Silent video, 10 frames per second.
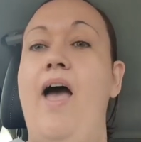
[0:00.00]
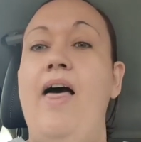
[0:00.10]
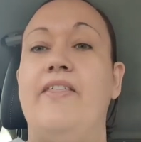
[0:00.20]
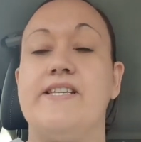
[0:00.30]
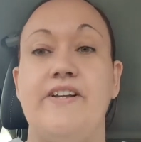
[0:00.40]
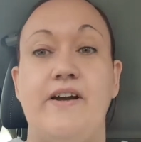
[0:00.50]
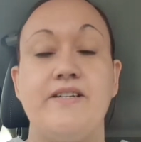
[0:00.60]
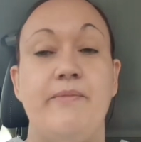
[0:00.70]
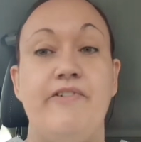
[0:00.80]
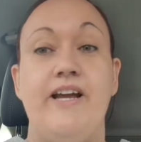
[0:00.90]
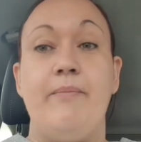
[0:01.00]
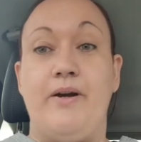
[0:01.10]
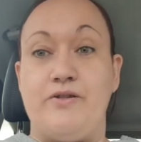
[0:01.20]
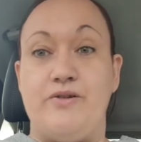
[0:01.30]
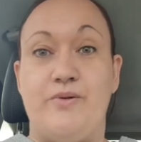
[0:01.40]
this video is gonna be really
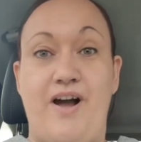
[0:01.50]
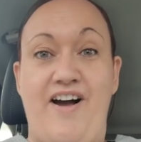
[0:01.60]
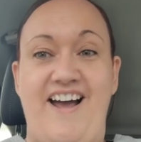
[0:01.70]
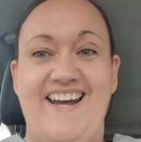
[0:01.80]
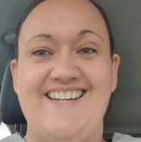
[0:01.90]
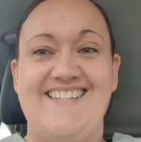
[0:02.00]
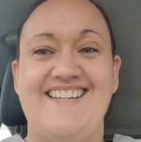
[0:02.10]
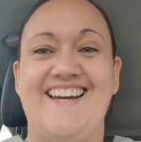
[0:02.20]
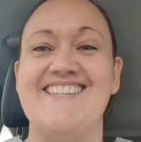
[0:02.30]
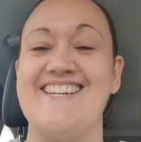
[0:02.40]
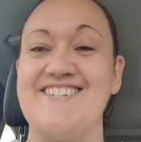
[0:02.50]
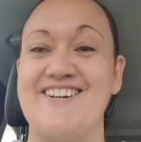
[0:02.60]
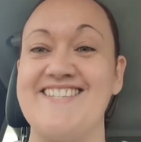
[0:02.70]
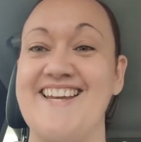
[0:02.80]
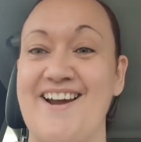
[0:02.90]
emotional, guys, because as you
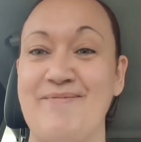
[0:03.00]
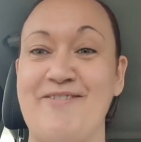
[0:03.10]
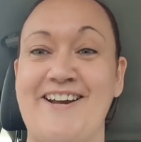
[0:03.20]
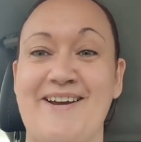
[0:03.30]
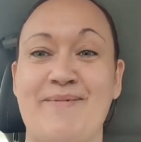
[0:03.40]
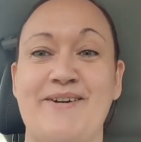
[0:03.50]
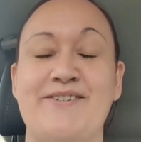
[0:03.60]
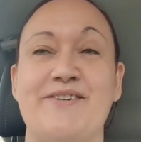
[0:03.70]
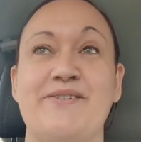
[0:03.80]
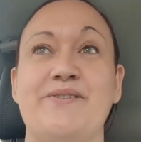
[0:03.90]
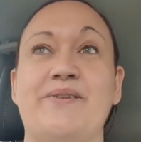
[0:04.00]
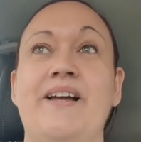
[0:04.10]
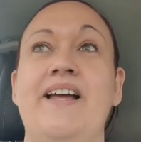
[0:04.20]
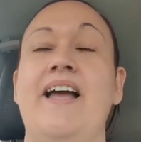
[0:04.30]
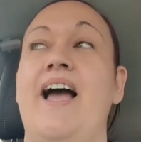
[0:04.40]
can see I'm already emotional.
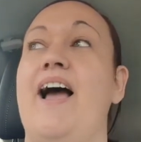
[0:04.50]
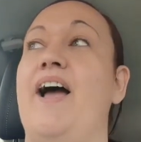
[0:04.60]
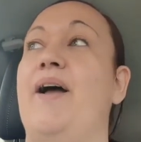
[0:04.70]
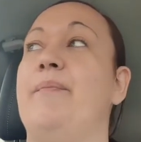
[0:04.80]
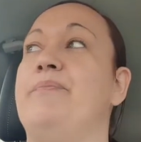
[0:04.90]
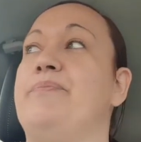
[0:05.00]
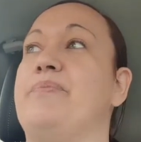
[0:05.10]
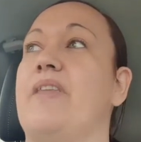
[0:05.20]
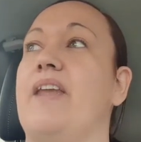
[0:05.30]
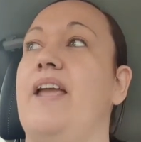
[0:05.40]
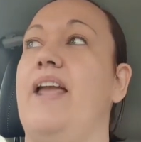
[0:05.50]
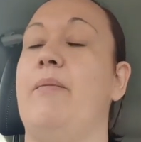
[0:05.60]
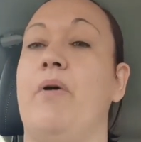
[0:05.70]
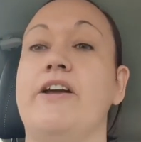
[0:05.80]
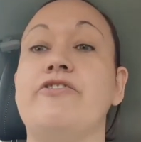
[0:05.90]
It
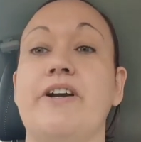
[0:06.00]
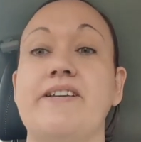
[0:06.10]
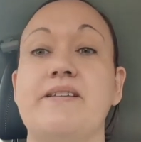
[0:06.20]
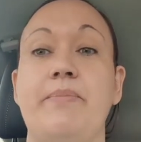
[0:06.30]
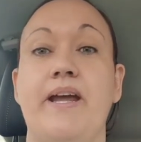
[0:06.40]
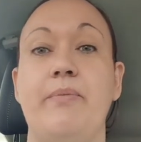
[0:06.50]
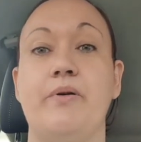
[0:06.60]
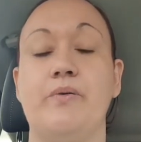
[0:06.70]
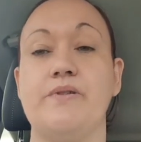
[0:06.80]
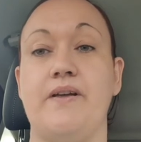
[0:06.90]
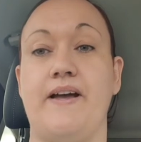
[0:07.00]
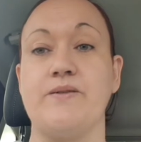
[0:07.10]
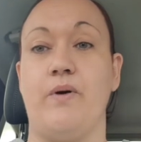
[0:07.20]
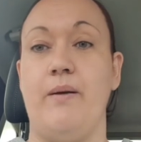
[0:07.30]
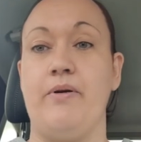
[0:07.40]
might trigger some people, so
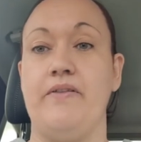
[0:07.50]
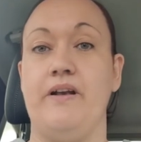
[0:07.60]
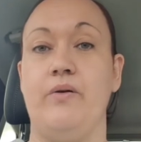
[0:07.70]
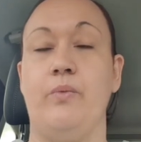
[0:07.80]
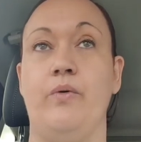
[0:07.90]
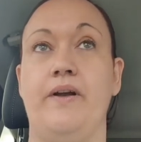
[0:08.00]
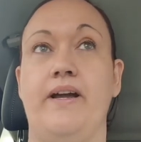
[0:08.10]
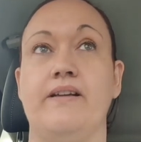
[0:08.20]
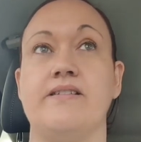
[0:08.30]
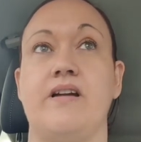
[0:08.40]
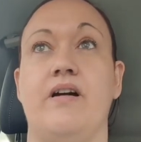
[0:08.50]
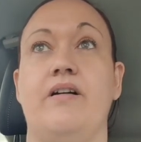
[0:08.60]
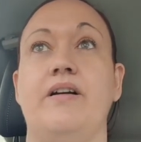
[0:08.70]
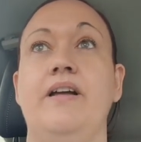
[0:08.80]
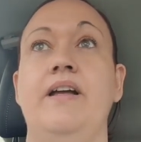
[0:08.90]
that's why I put the little warning at the
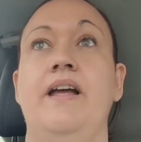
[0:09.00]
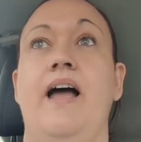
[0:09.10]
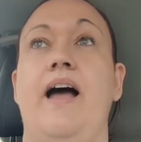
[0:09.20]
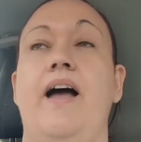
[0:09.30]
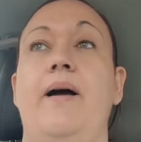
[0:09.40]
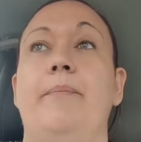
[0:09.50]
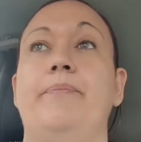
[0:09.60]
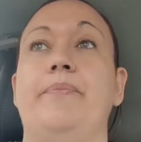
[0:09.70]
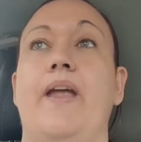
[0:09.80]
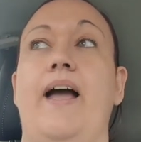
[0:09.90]
start. And